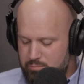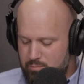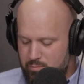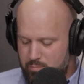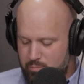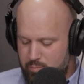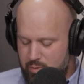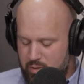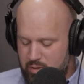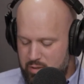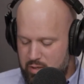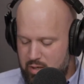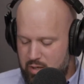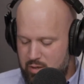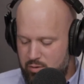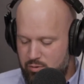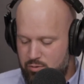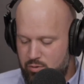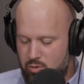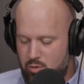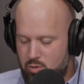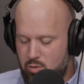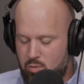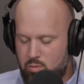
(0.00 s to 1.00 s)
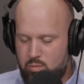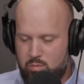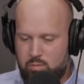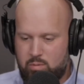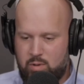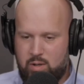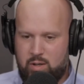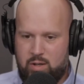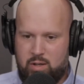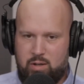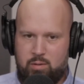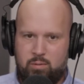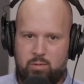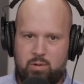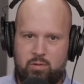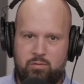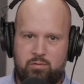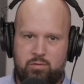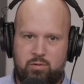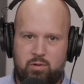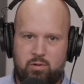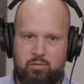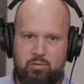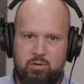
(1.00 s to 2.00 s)
But yeah, so
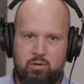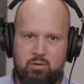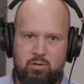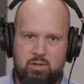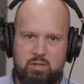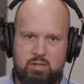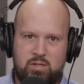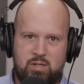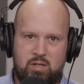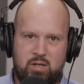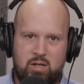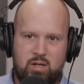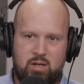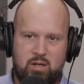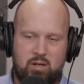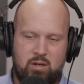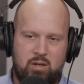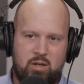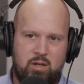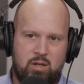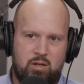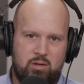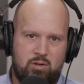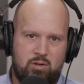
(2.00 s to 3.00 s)
if you're listening and